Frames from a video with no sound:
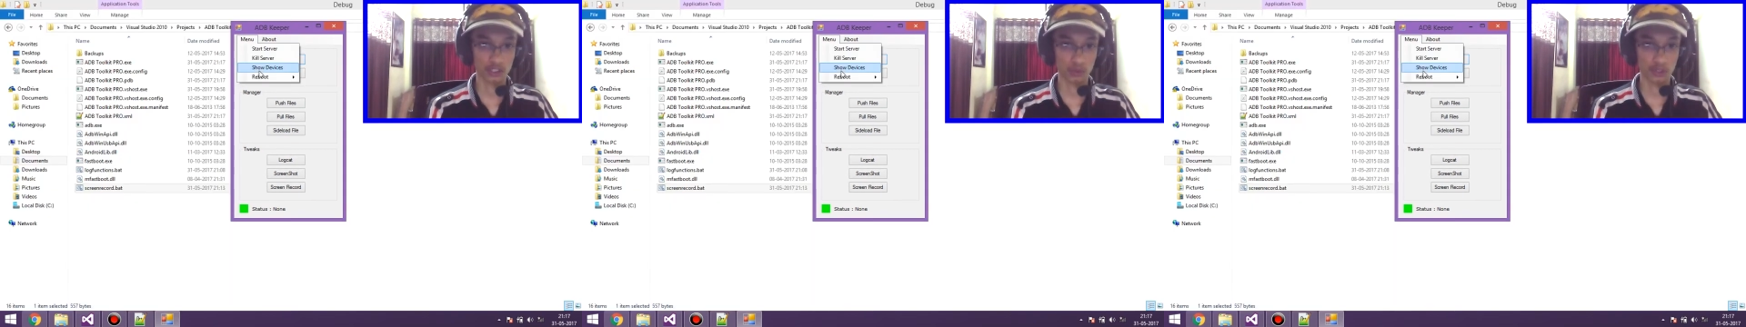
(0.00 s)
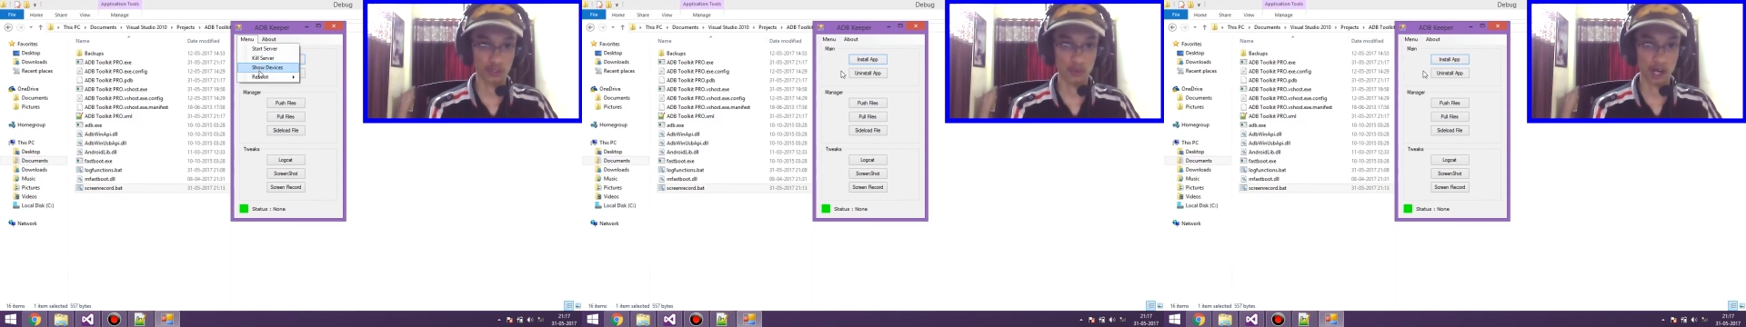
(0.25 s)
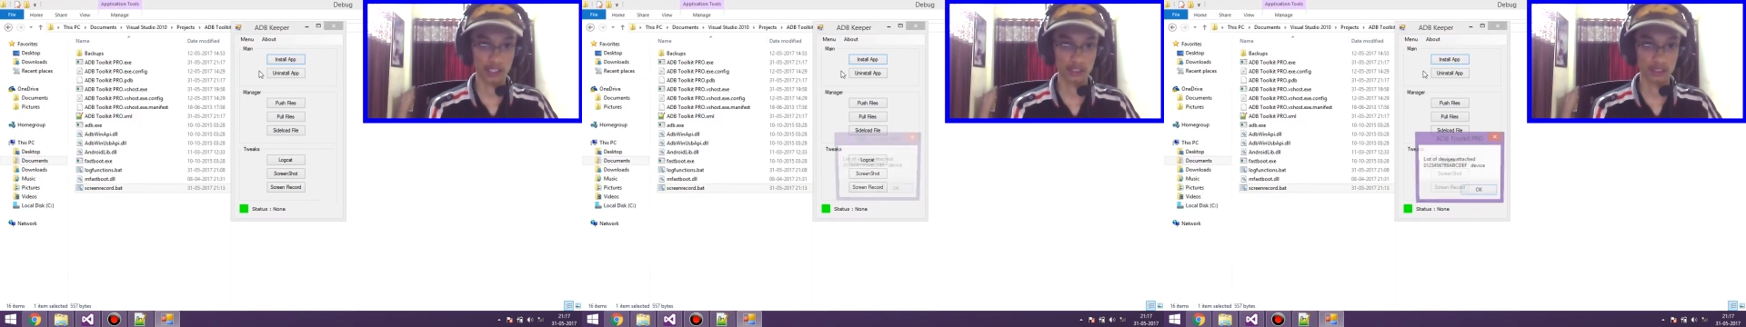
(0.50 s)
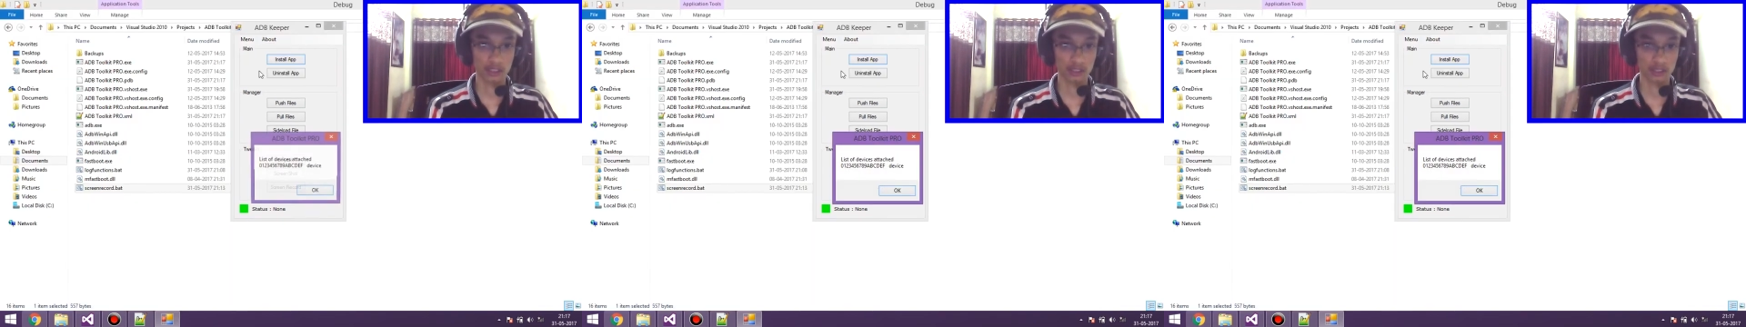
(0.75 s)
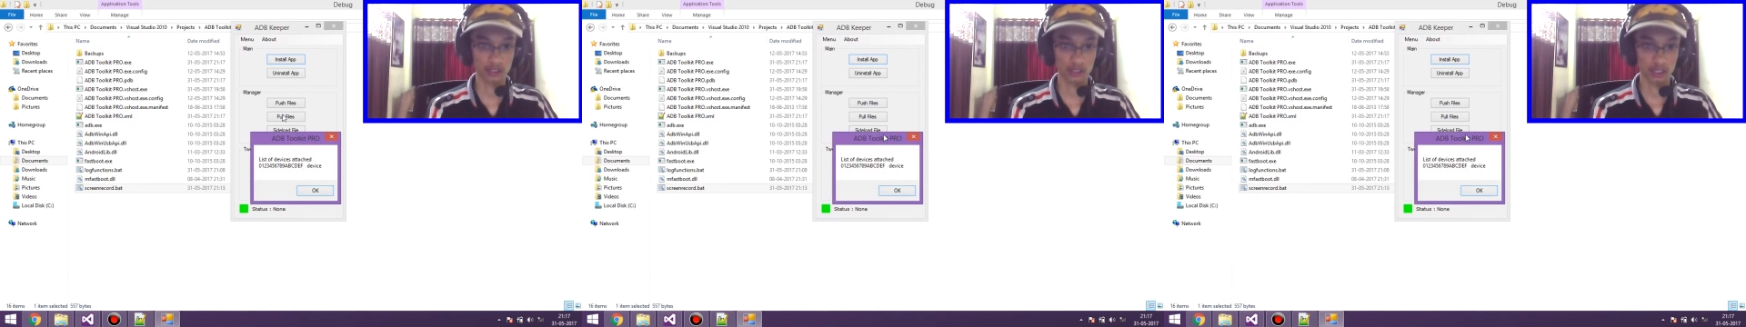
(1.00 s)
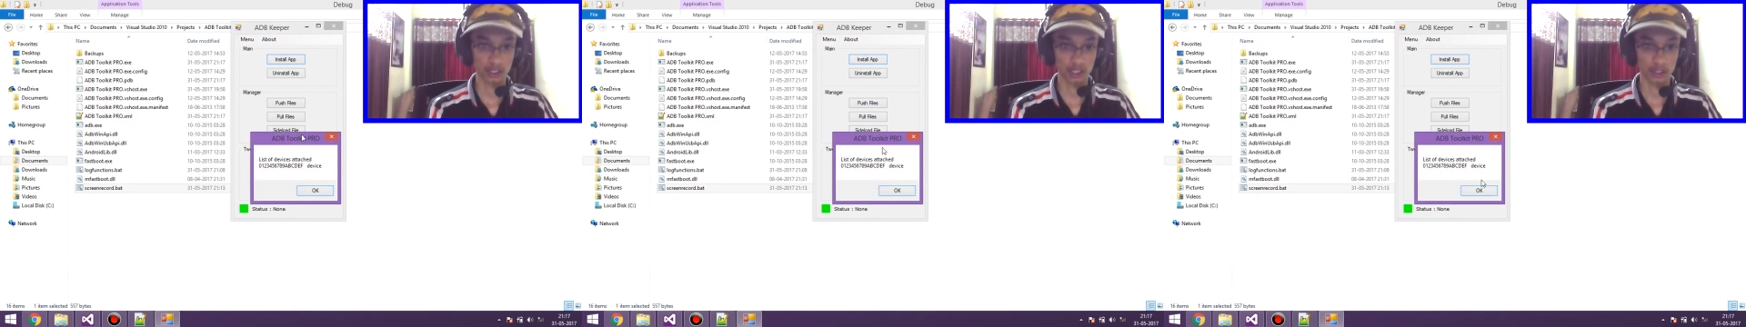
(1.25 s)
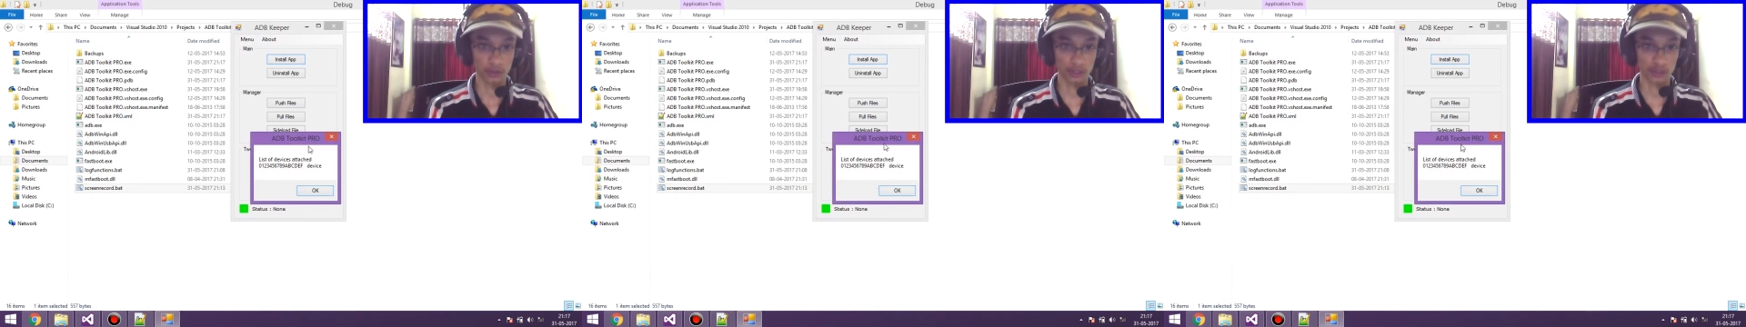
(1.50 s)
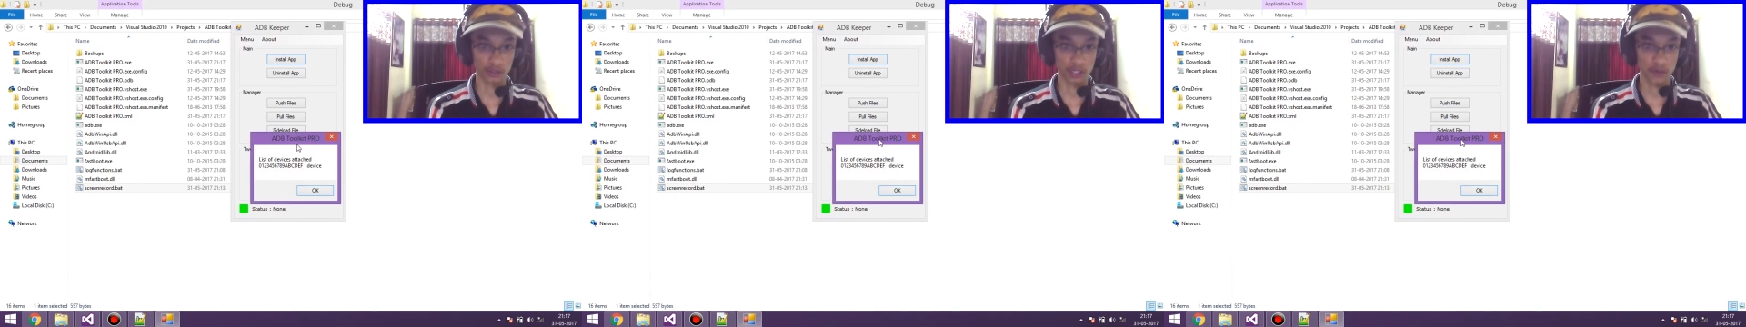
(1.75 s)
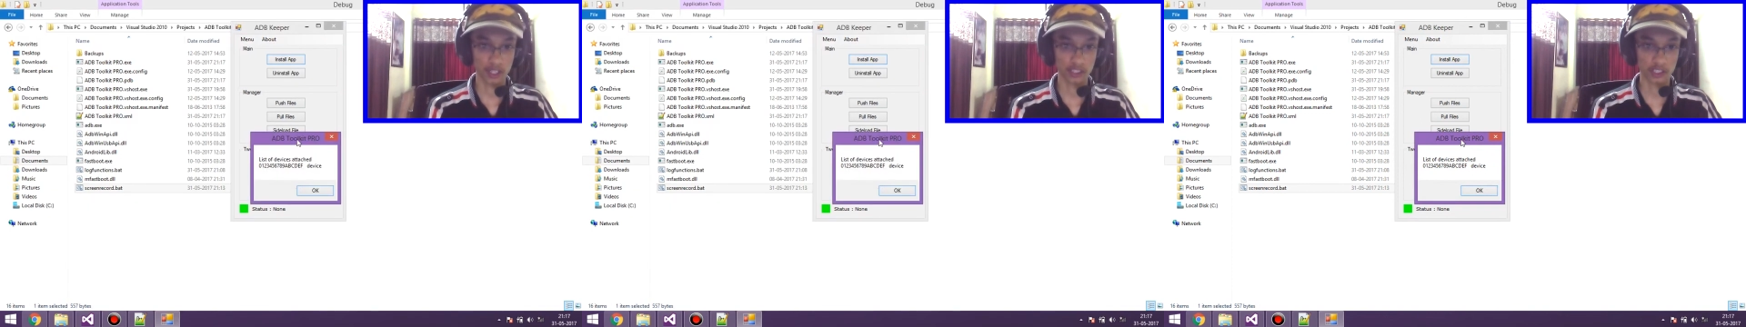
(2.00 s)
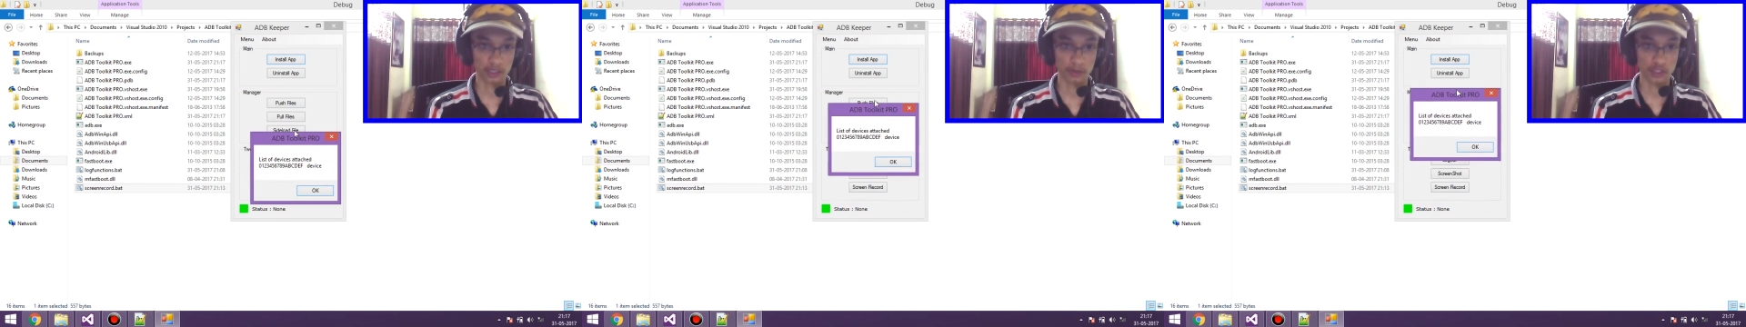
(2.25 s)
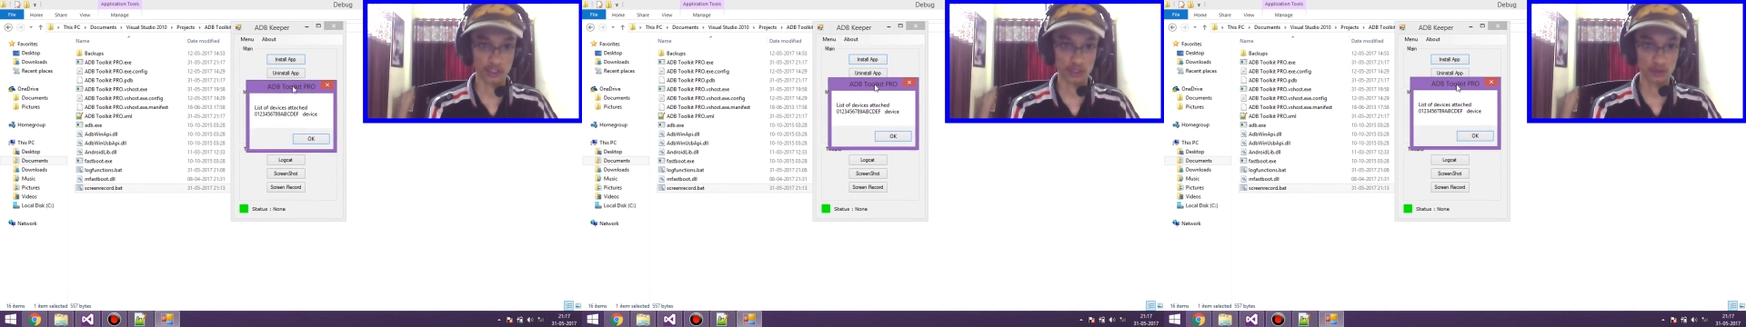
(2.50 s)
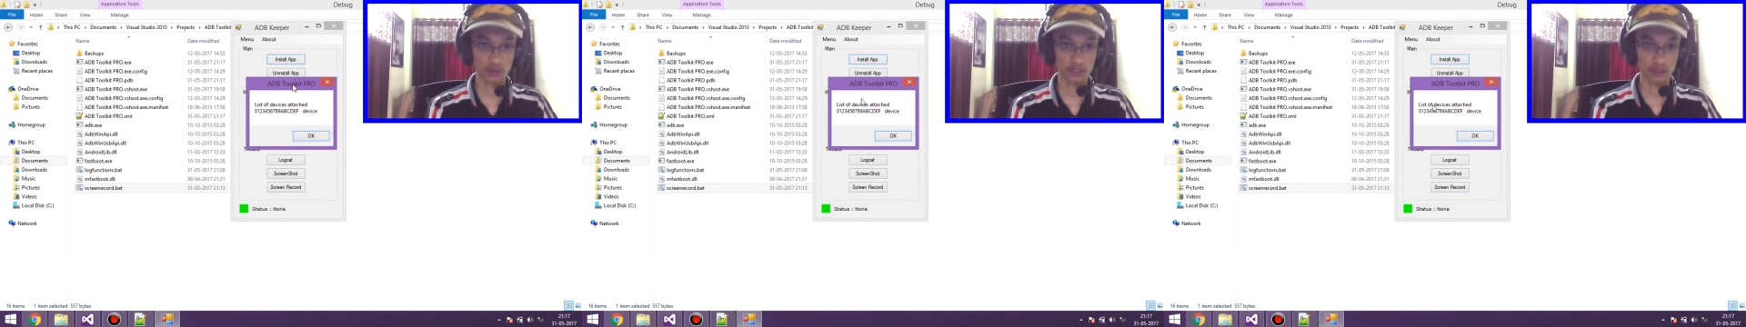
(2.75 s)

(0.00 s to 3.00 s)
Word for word: show device okay so device has been shown